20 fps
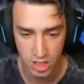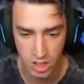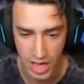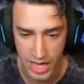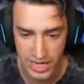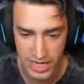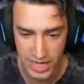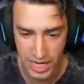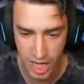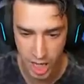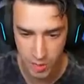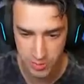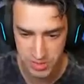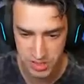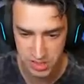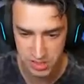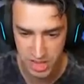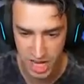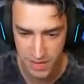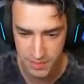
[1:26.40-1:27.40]
Gliding helps
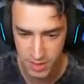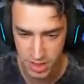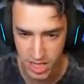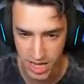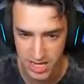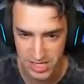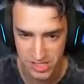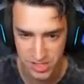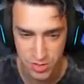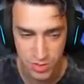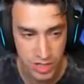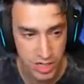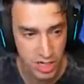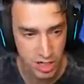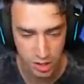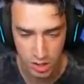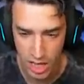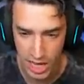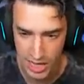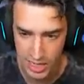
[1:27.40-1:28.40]
stabilize. You can
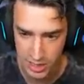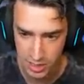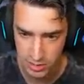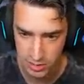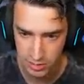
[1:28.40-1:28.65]
glide.